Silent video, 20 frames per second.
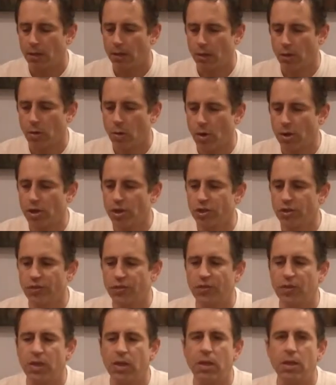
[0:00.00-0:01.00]
The corkage
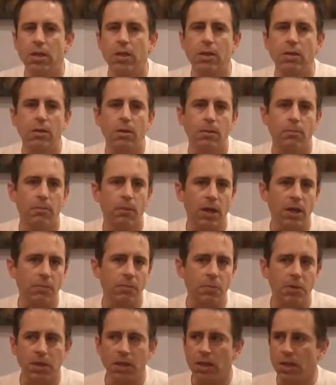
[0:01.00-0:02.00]
fee
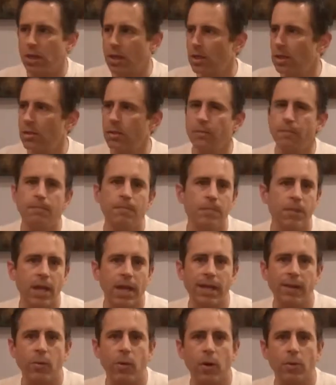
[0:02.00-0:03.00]
might be
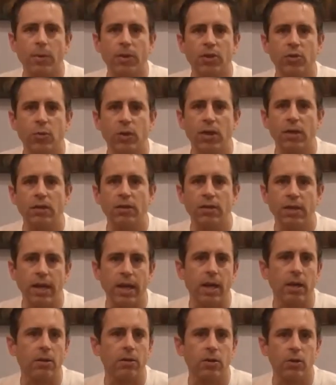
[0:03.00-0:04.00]
anywhere between
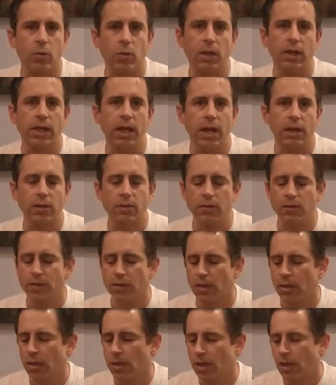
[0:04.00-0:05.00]
$10 or $20,
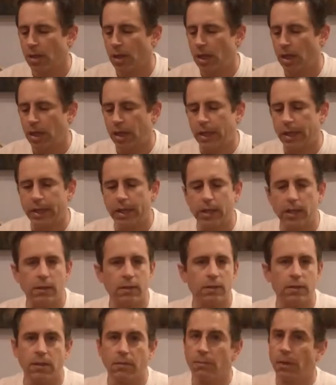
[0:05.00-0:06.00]

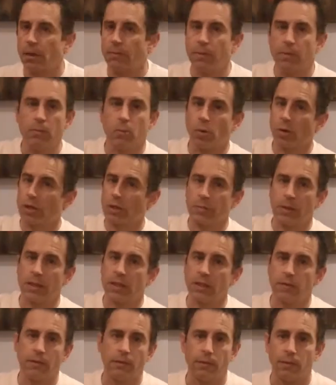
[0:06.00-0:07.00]
and it might be more
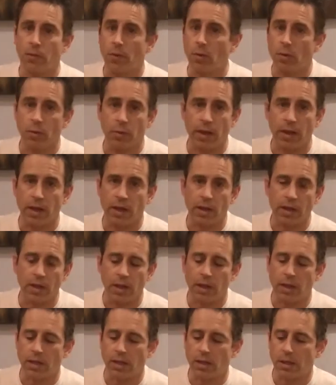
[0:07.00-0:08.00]
expensive if you go to
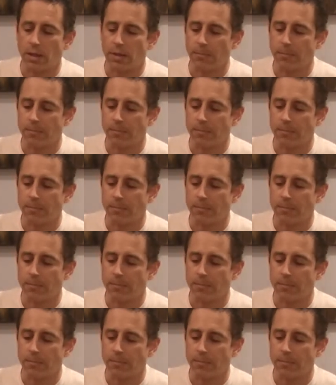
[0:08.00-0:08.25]
a